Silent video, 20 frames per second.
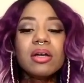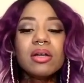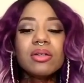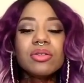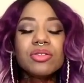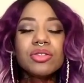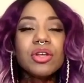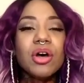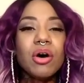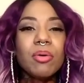
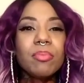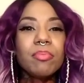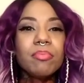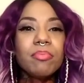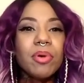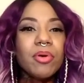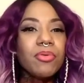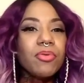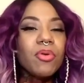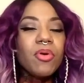So
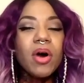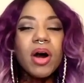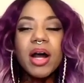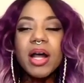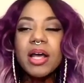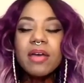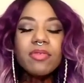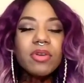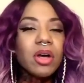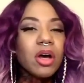before
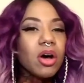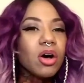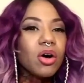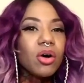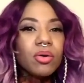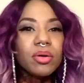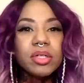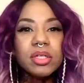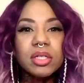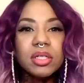I even
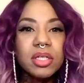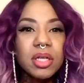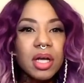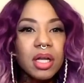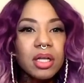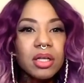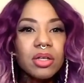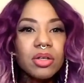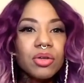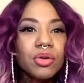go into
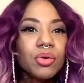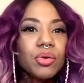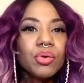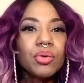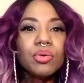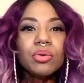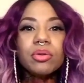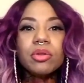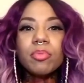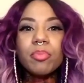telling you